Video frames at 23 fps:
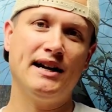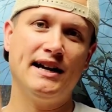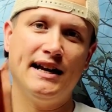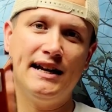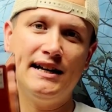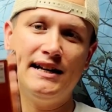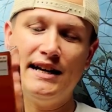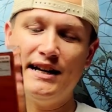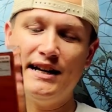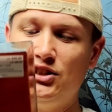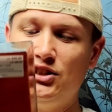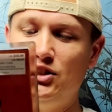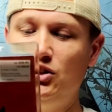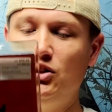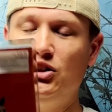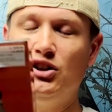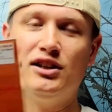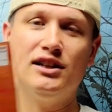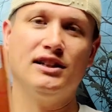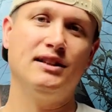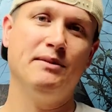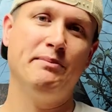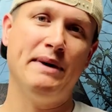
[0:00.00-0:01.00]
I had to
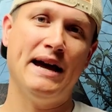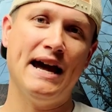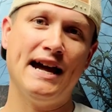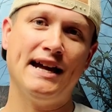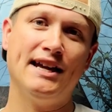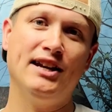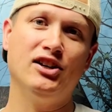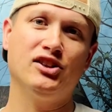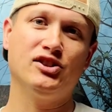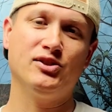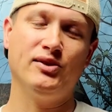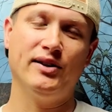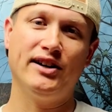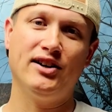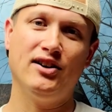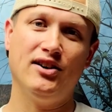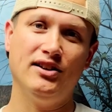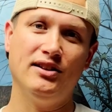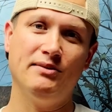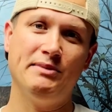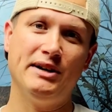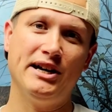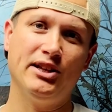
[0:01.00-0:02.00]
look at the back here, so I
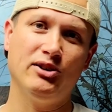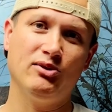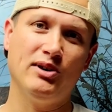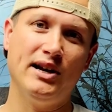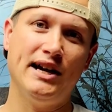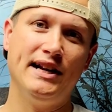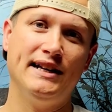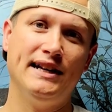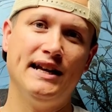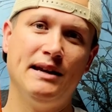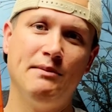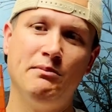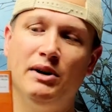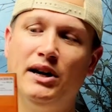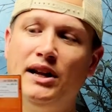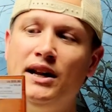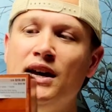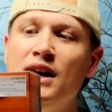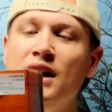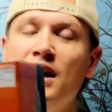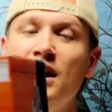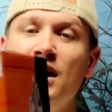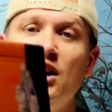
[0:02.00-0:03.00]
called it by the right name. But
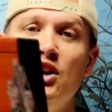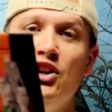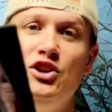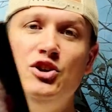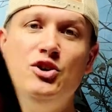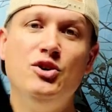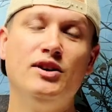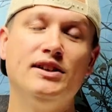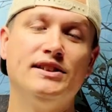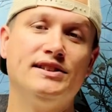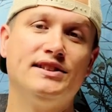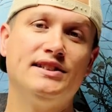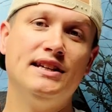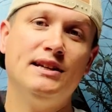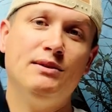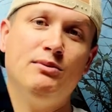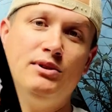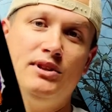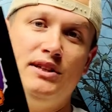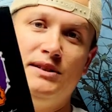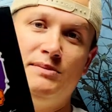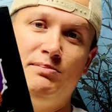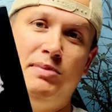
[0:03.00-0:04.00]
you can see
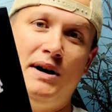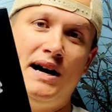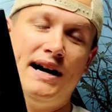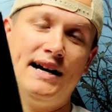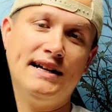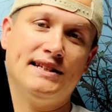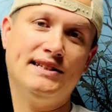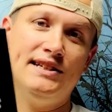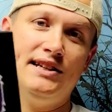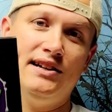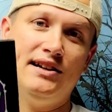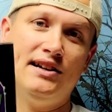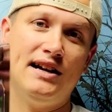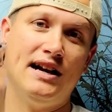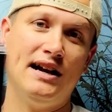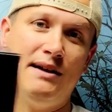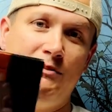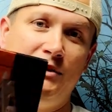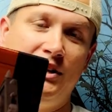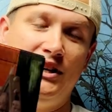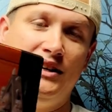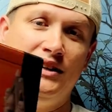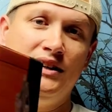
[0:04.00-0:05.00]
with this box here, I
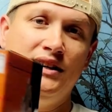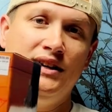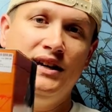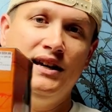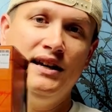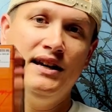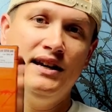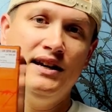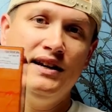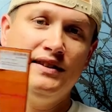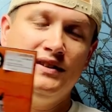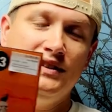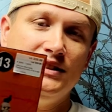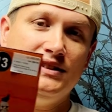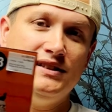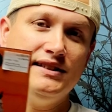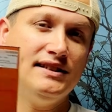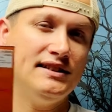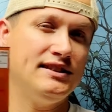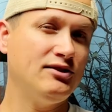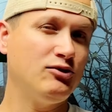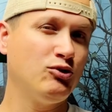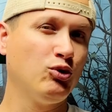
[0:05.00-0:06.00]
mean, this
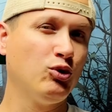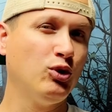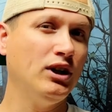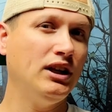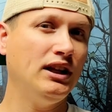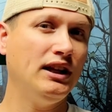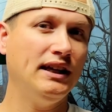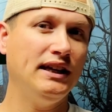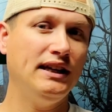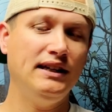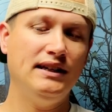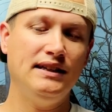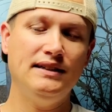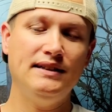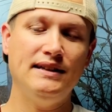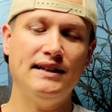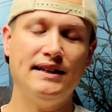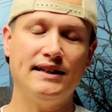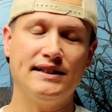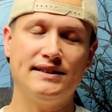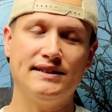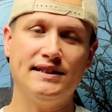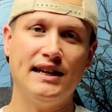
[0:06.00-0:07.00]
isn't really
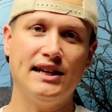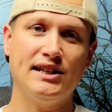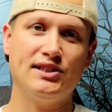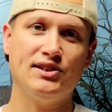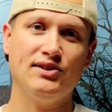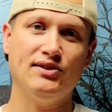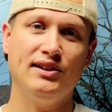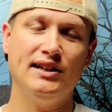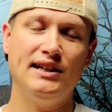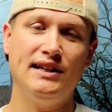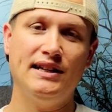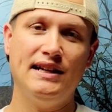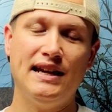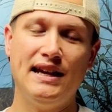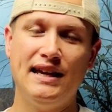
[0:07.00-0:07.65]
an accessory.